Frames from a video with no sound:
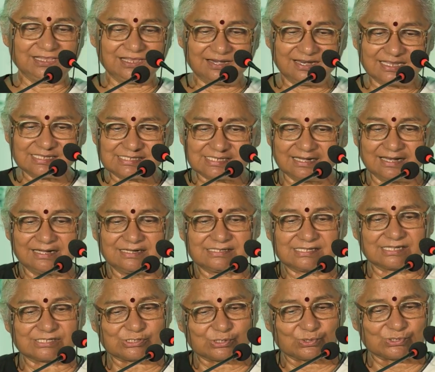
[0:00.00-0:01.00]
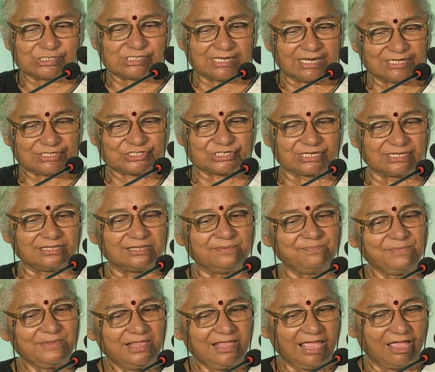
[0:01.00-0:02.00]
the Residents Association
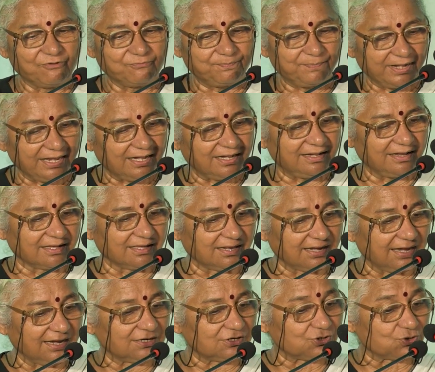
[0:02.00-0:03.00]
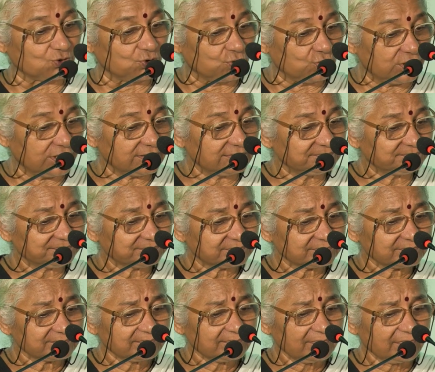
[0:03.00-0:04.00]
have played a great role
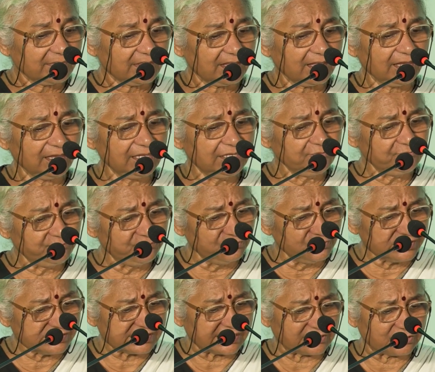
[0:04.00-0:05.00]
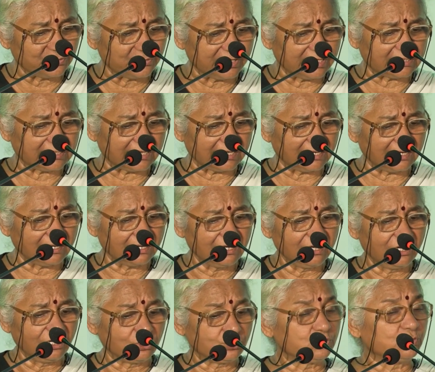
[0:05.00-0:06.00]
in food security
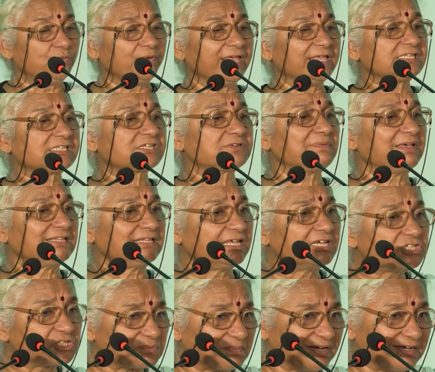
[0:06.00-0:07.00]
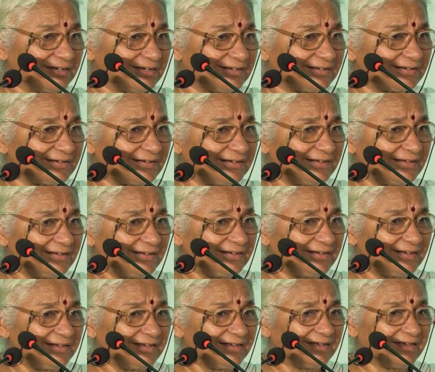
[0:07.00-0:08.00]
to waste management,
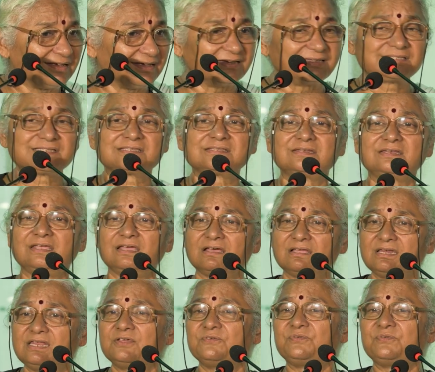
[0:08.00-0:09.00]
it's really